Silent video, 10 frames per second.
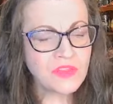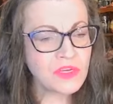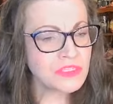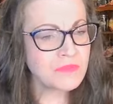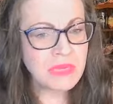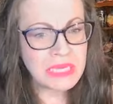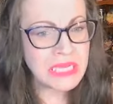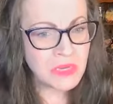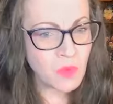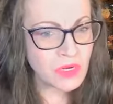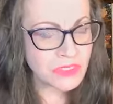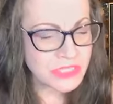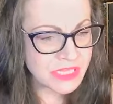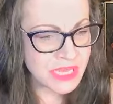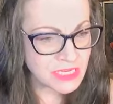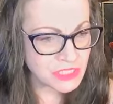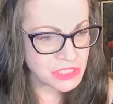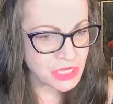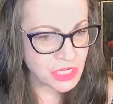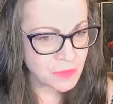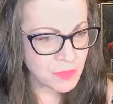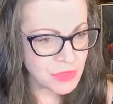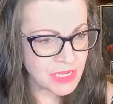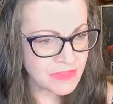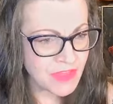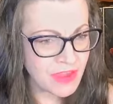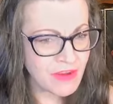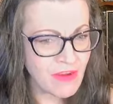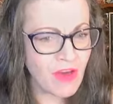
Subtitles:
things. There's many worse things she could have put in there.